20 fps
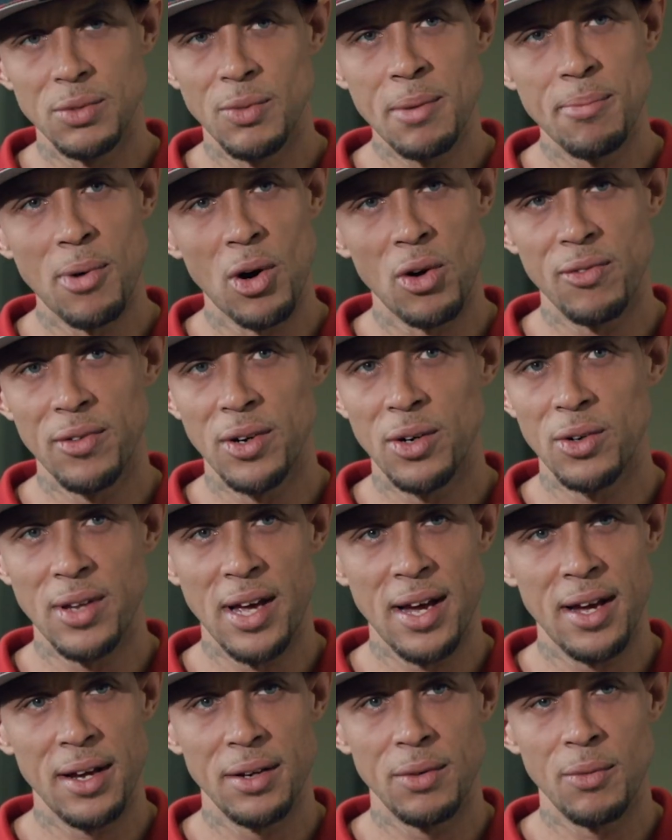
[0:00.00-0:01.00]
We both know
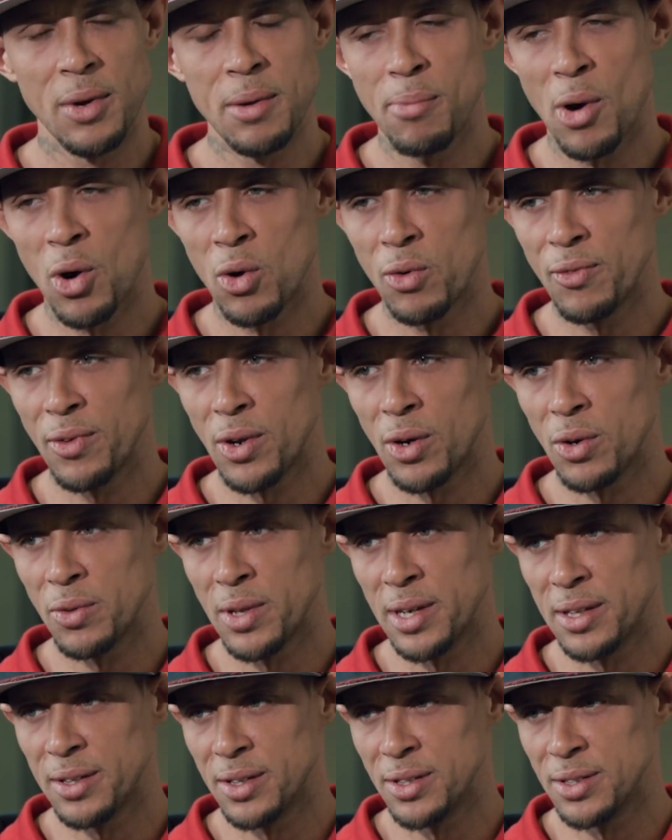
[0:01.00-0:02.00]
that. We both know
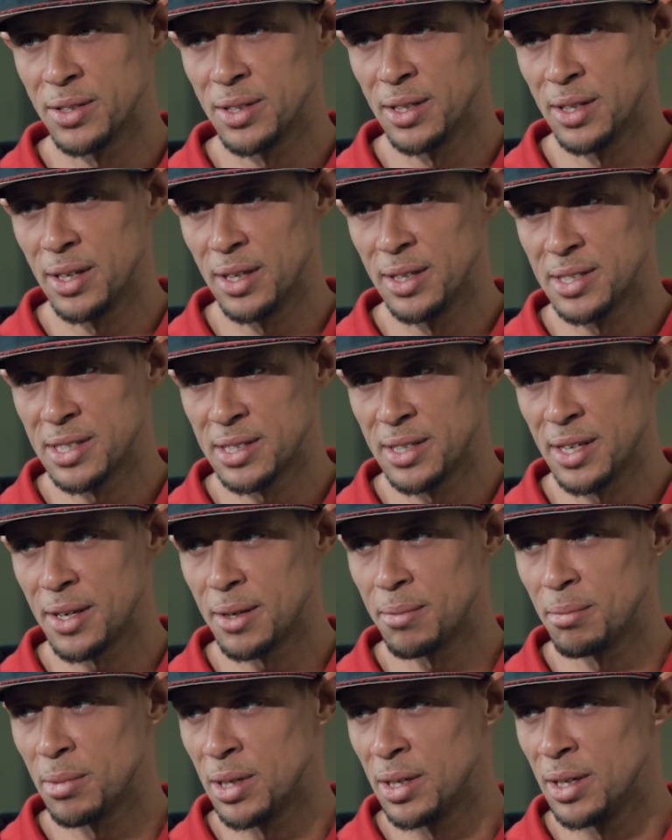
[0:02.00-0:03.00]
that there's a, a
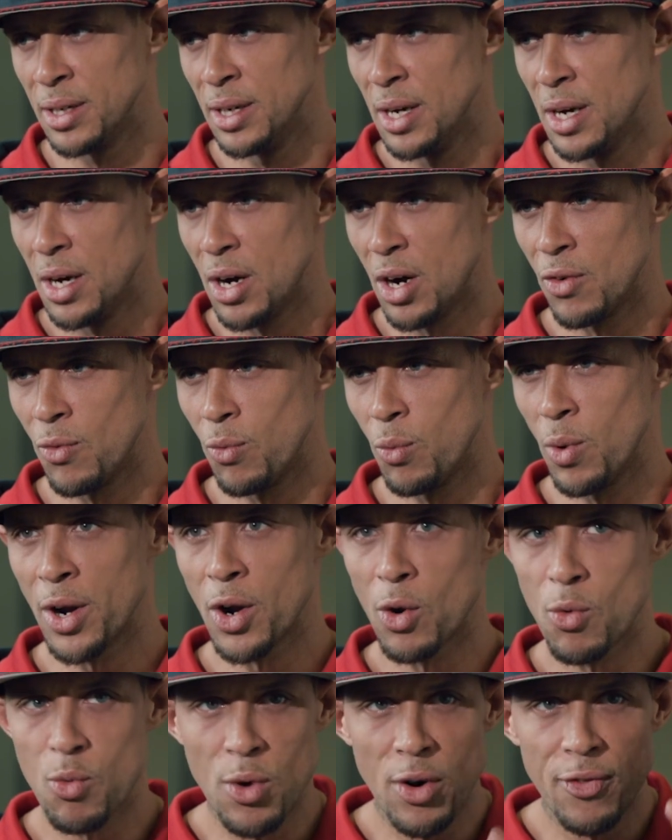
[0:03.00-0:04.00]
stigma of
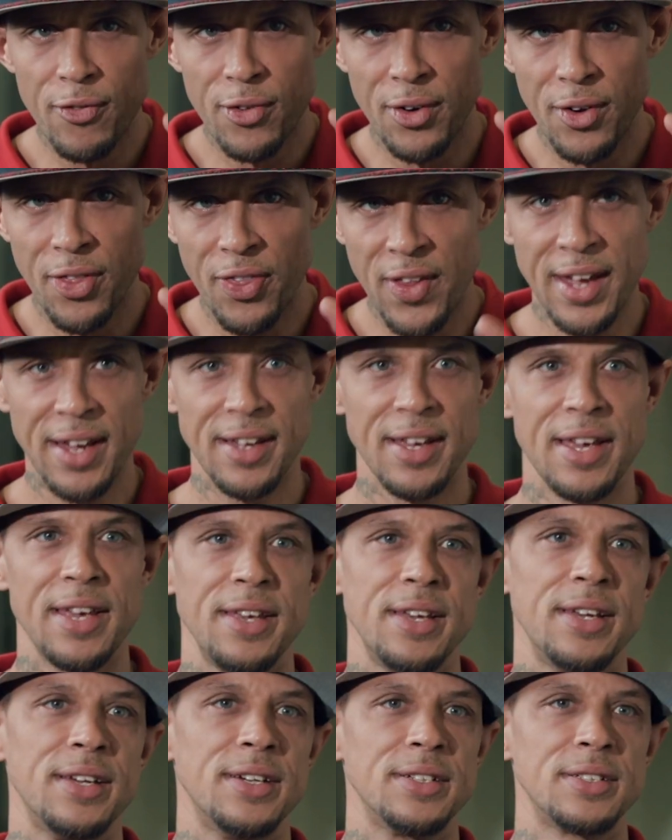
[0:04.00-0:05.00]
what a roofer think
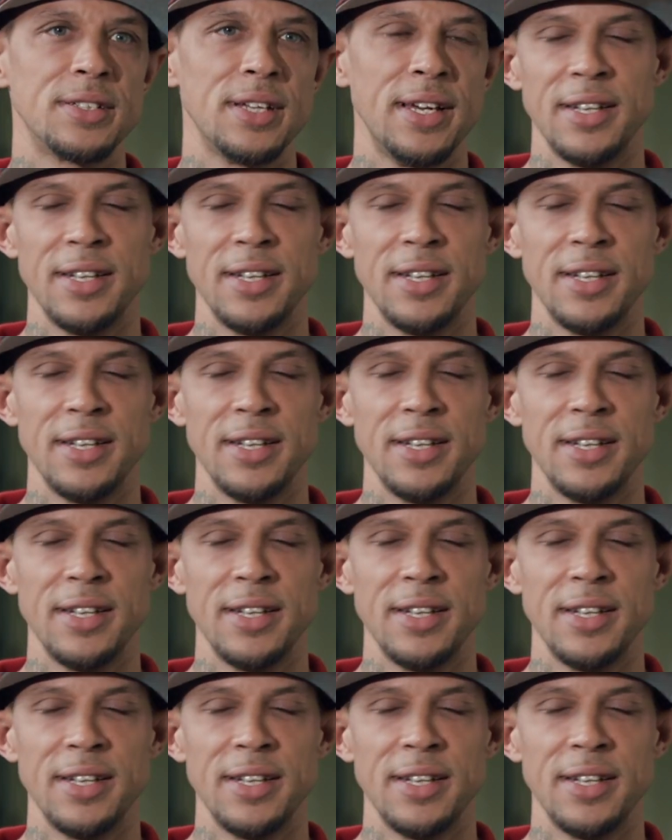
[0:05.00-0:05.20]
he is.